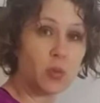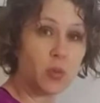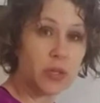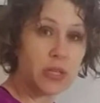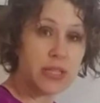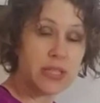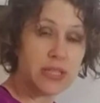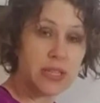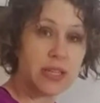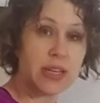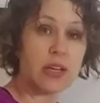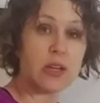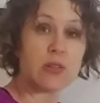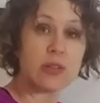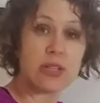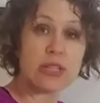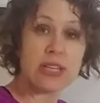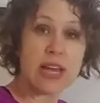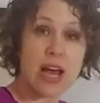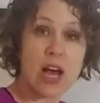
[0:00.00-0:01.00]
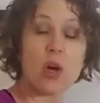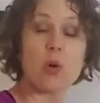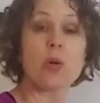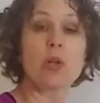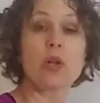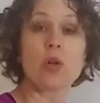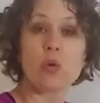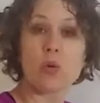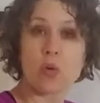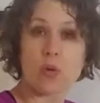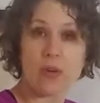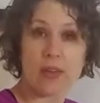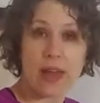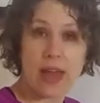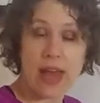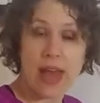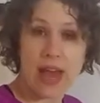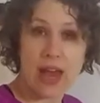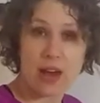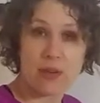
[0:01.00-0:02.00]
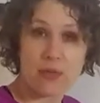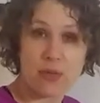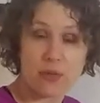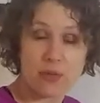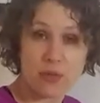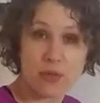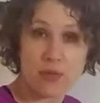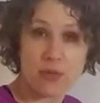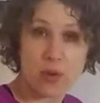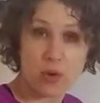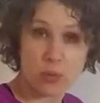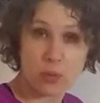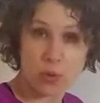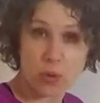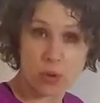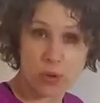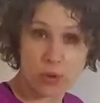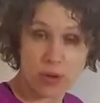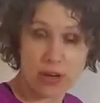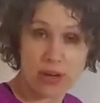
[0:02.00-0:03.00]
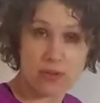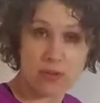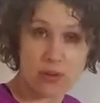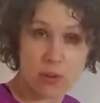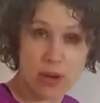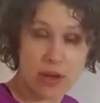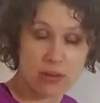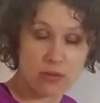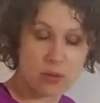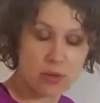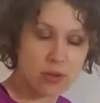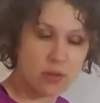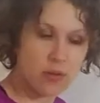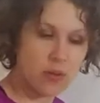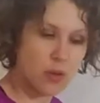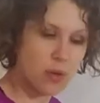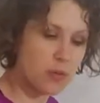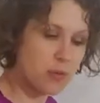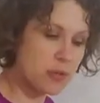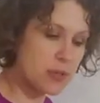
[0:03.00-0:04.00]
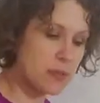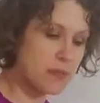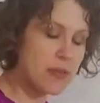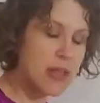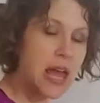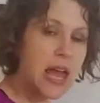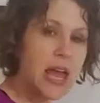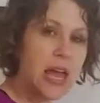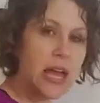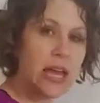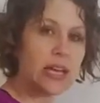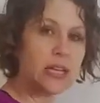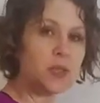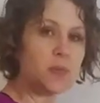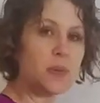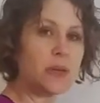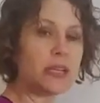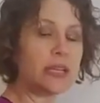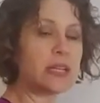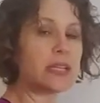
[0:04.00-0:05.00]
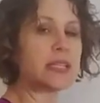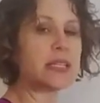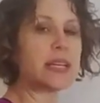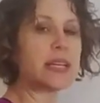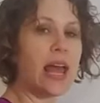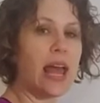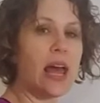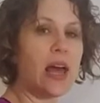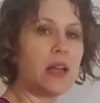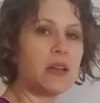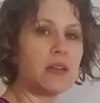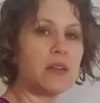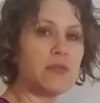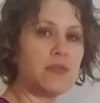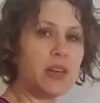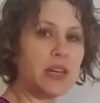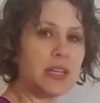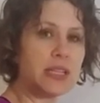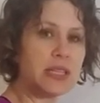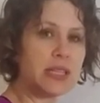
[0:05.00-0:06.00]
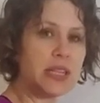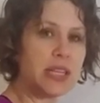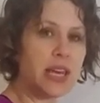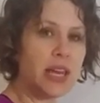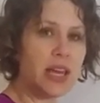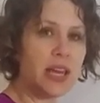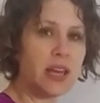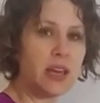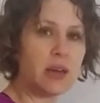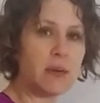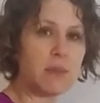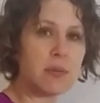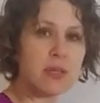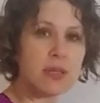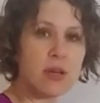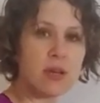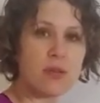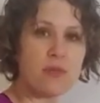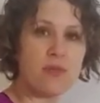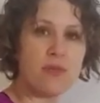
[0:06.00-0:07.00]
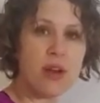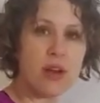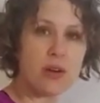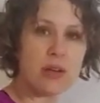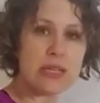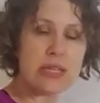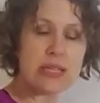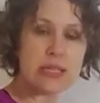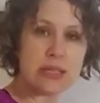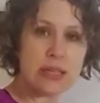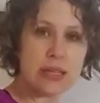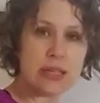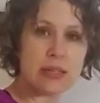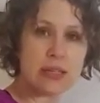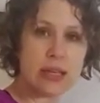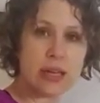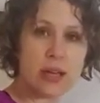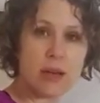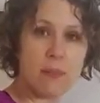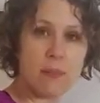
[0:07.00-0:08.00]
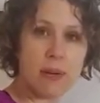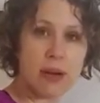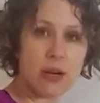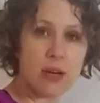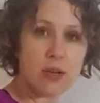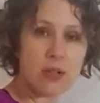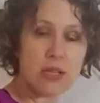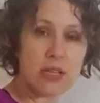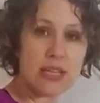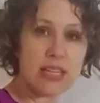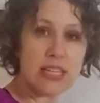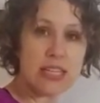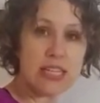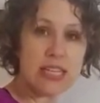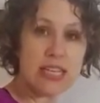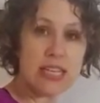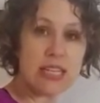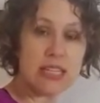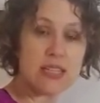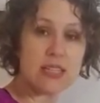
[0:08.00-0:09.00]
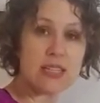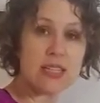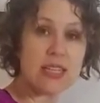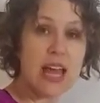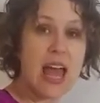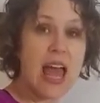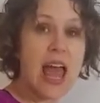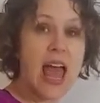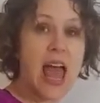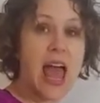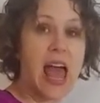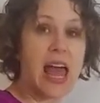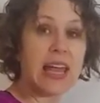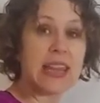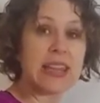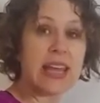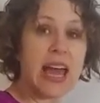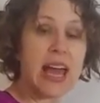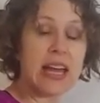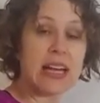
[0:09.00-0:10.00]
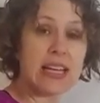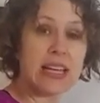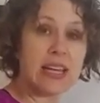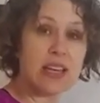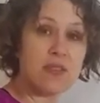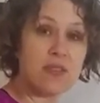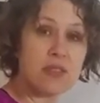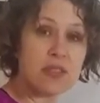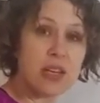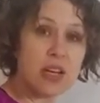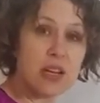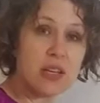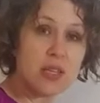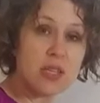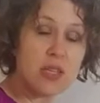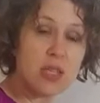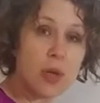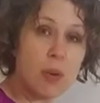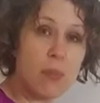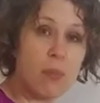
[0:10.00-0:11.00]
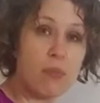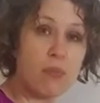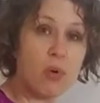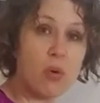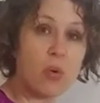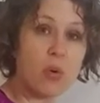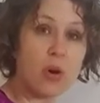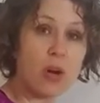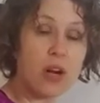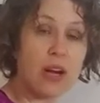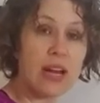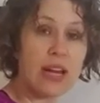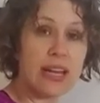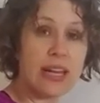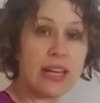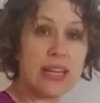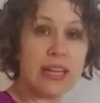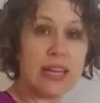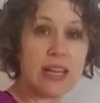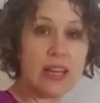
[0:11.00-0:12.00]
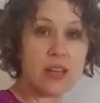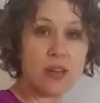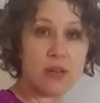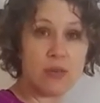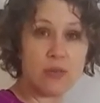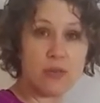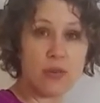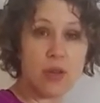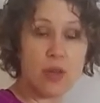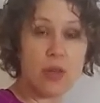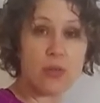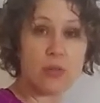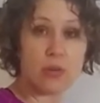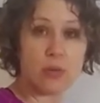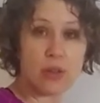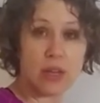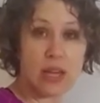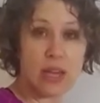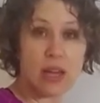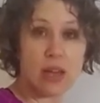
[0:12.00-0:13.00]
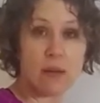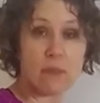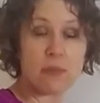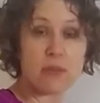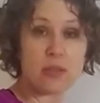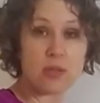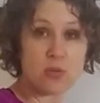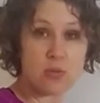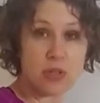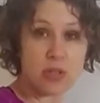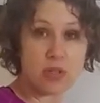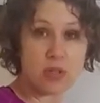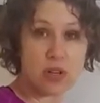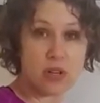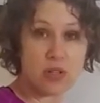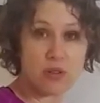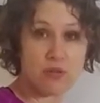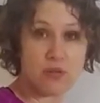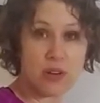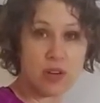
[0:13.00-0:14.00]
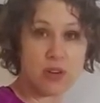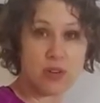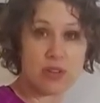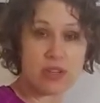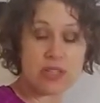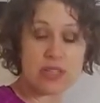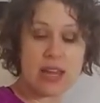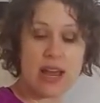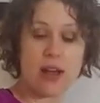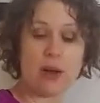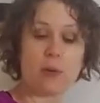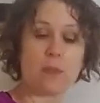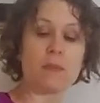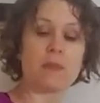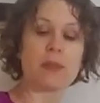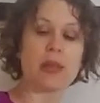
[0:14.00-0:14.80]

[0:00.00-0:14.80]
we're sitting on the towel or the half of a foam roller, if you have one of those, is because it elevates the hips very slightly compared to the knees. And that gives us more give through the hips as we start to figure this out.